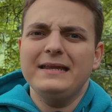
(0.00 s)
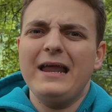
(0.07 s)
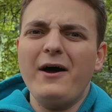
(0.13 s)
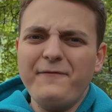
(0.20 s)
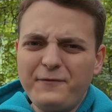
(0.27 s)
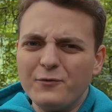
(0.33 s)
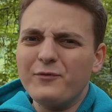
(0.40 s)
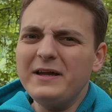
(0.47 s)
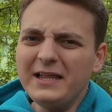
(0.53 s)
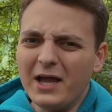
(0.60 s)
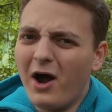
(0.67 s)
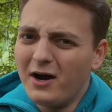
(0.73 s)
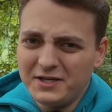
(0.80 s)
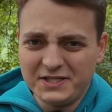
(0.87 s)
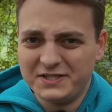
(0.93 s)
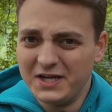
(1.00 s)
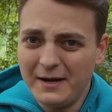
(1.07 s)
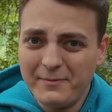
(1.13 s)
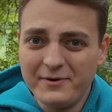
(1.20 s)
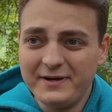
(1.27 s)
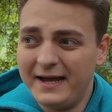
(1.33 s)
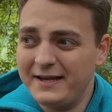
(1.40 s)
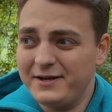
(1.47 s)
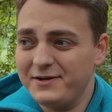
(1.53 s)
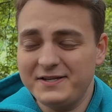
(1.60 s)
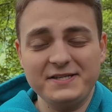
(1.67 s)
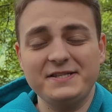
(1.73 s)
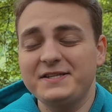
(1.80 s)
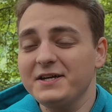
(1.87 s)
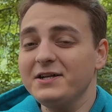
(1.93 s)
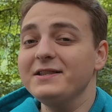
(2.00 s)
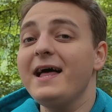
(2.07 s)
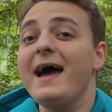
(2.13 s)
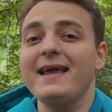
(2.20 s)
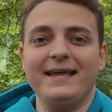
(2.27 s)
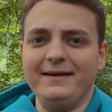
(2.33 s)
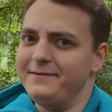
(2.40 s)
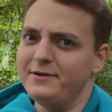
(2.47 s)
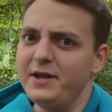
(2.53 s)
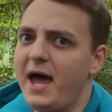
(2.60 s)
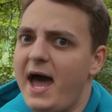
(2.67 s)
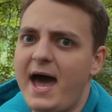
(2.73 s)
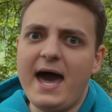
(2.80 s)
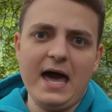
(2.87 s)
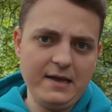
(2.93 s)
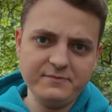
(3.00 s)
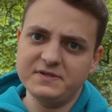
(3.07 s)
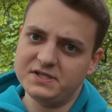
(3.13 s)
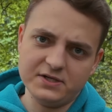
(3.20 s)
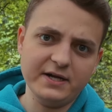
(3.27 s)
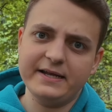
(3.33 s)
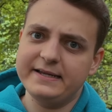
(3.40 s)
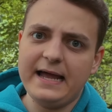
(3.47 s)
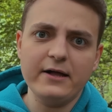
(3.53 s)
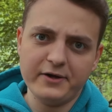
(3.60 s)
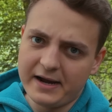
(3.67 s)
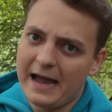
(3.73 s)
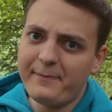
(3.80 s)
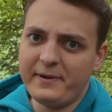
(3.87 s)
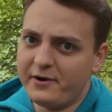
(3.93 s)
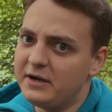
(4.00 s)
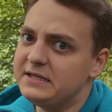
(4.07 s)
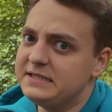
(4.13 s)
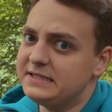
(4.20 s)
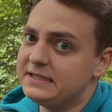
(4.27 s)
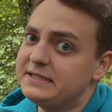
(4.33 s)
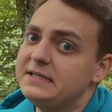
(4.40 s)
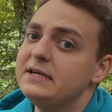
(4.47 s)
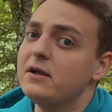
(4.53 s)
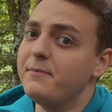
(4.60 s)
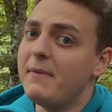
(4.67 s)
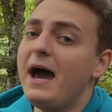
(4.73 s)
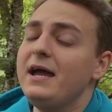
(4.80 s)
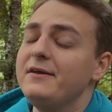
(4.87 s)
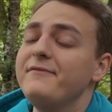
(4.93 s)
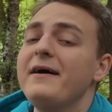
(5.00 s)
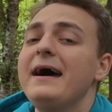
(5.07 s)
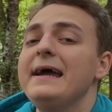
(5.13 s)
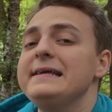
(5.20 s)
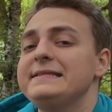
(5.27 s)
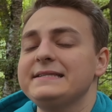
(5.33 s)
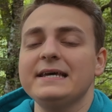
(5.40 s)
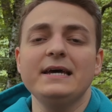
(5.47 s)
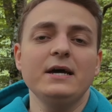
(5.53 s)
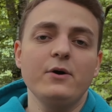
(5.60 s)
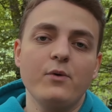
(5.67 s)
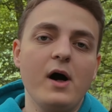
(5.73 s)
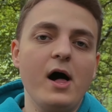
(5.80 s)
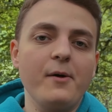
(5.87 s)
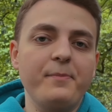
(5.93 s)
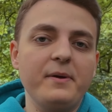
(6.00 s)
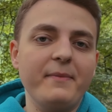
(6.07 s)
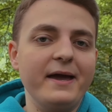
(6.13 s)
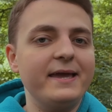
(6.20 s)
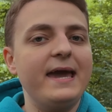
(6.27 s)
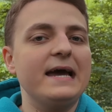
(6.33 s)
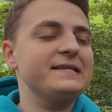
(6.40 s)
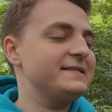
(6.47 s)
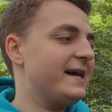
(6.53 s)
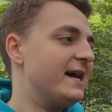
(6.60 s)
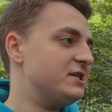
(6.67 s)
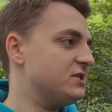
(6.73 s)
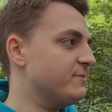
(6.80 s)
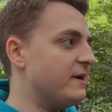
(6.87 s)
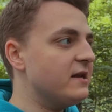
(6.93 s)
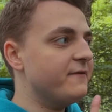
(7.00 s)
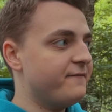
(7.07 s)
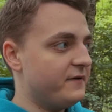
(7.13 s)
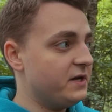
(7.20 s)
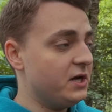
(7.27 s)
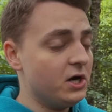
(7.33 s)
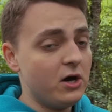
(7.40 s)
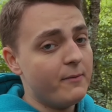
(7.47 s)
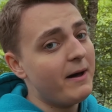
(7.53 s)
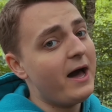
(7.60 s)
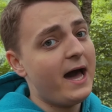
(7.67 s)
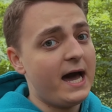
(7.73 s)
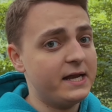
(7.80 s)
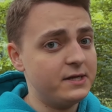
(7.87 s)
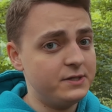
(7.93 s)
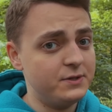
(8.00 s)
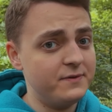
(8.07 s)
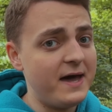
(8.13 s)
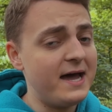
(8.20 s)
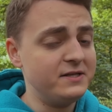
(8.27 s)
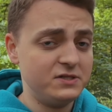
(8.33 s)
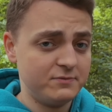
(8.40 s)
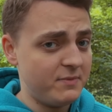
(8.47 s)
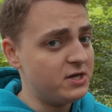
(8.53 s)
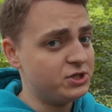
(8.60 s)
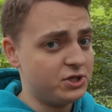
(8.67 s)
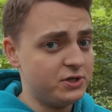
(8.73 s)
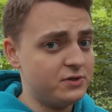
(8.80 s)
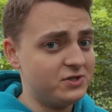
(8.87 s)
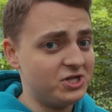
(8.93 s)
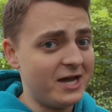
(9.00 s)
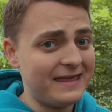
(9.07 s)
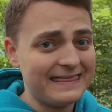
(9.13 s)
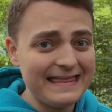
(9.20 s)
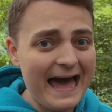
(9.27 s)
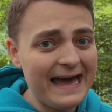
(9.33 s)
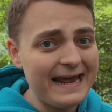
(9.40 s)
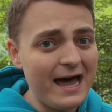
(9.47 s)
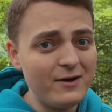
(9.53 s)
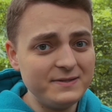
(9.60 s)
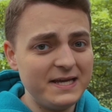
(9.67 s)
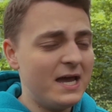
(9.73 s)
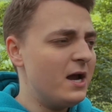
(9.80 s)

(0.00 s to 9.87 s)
Now, if you really are stubborn and you're still like, nah, I'm still gonna download iPadOS 16 on my device, well, be my guest. I actually made a video about how to do that, so make sure you check that out.